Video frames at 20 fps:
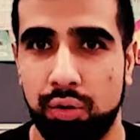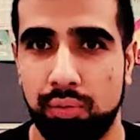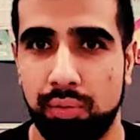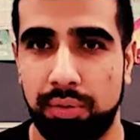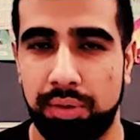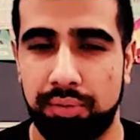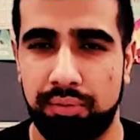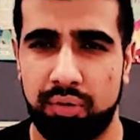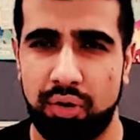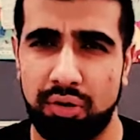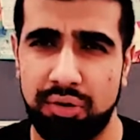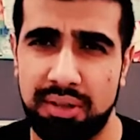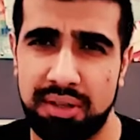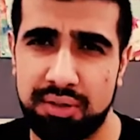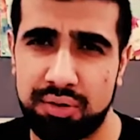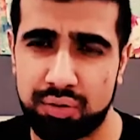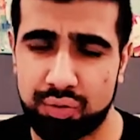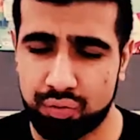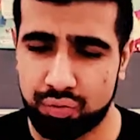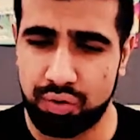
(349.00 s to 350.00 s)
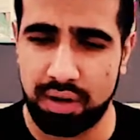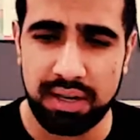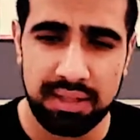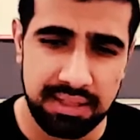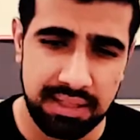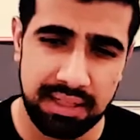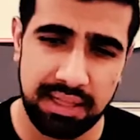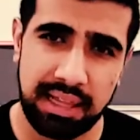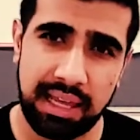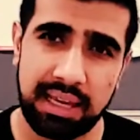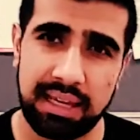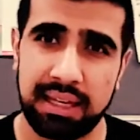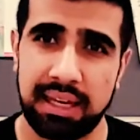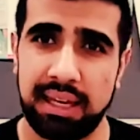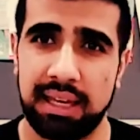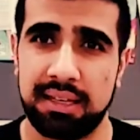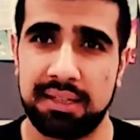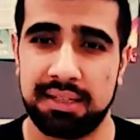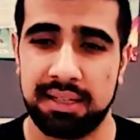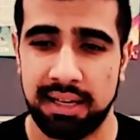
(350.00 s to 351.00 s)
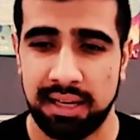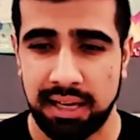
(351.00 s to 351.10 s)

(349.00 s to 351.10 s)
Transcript: would throw these crazy leg kicks